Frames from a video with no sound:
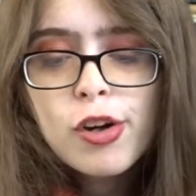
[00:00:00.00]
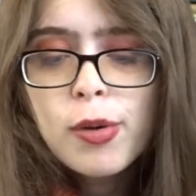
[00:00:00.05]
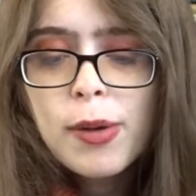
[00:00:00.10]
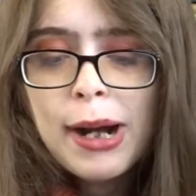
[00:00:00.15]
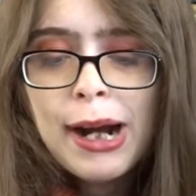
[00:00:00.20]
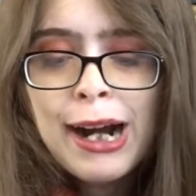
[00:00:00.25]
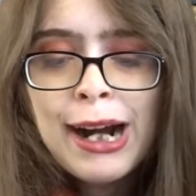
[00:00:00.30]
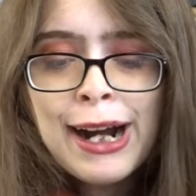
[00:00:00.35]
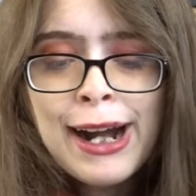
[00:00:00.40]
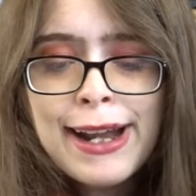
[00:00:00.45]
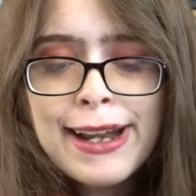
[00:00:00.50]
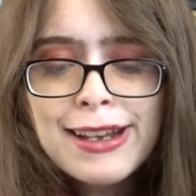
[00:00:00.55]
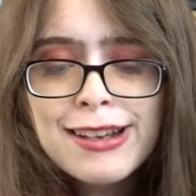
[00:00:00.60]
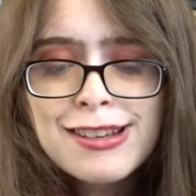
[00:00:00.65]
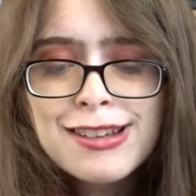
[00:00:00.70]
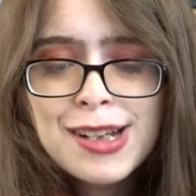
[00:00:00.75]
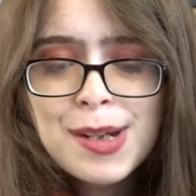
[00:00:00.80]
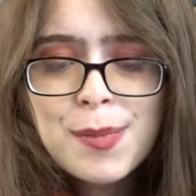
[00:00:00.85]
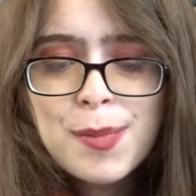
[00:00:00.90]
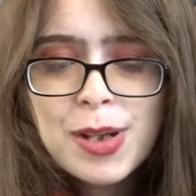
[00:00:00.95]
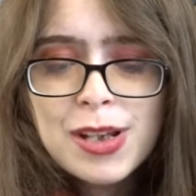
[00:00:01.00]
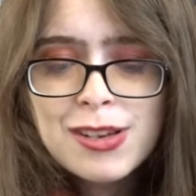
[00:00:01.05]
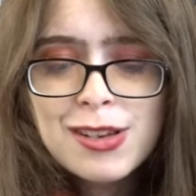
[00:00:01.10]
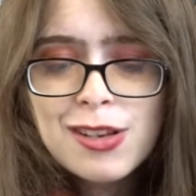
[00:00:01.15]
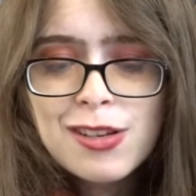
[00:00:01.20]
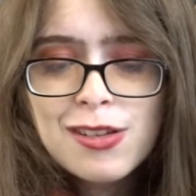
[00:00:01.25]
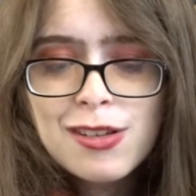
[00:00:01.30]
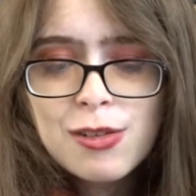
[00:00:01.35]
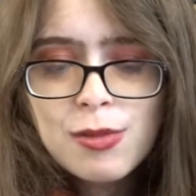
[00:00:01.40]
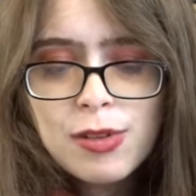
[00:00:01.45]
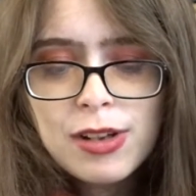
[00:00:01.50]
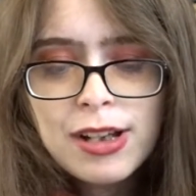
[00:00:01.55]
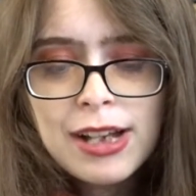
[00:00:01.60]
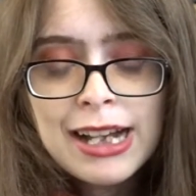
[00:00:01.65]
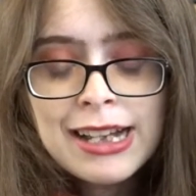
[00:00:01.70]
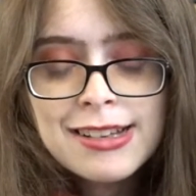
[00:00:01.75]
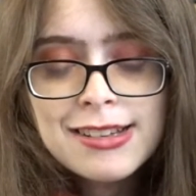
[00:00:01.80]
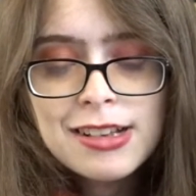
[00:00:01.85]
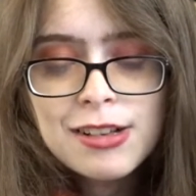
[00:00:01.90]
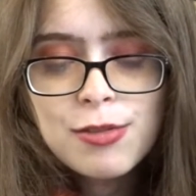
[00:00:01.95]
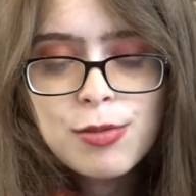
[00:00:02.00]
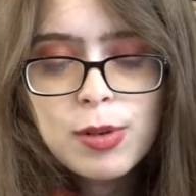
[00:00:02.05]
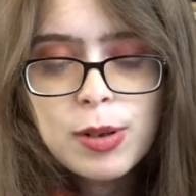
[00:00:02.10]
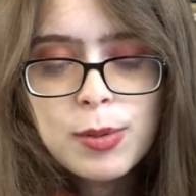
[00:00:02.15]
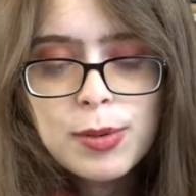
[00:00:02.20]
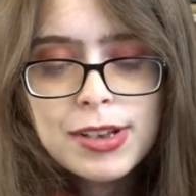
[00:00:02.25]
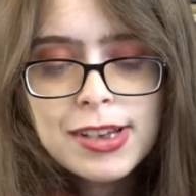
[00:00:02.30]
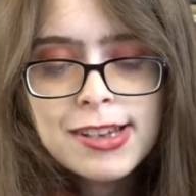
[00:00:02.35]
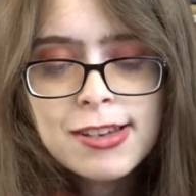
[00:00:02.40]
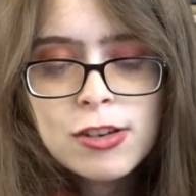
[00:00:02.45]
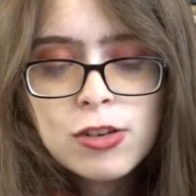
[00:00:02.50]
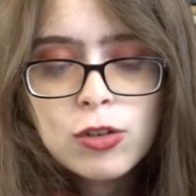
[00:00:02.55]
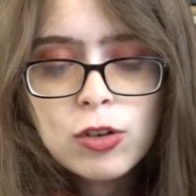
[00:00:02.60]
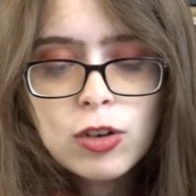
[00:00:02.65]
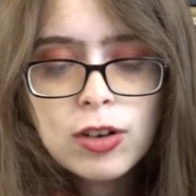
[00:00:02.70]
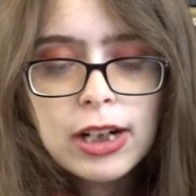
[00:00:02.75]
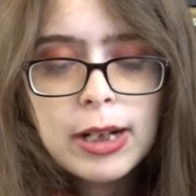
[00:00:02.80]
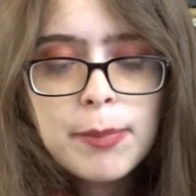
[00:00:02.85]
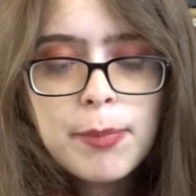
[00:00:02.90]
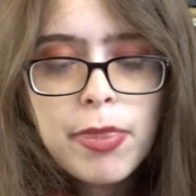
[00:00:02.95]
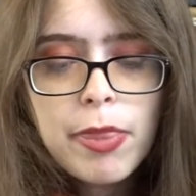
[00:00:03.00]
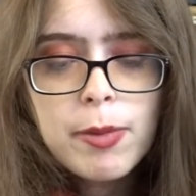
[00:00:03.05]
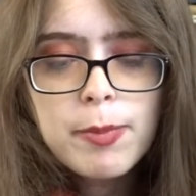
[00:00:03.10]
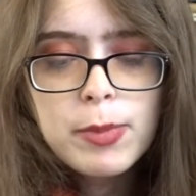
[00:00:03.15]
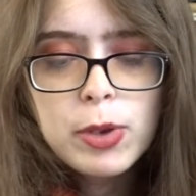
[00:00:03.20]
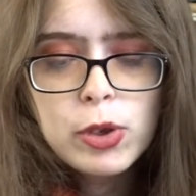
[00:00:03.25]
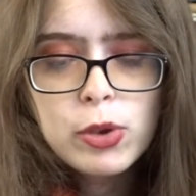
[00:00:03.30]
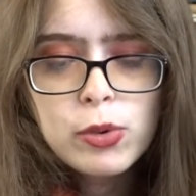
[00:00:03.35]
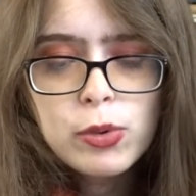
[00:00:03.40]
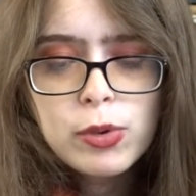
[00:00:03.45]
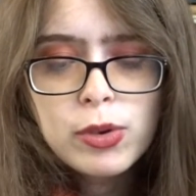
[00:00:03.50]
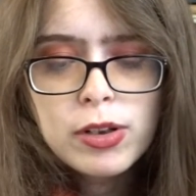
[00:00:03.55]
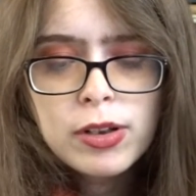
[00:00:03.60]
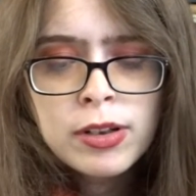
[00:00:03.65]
high it seemed as if we would scrape the moon.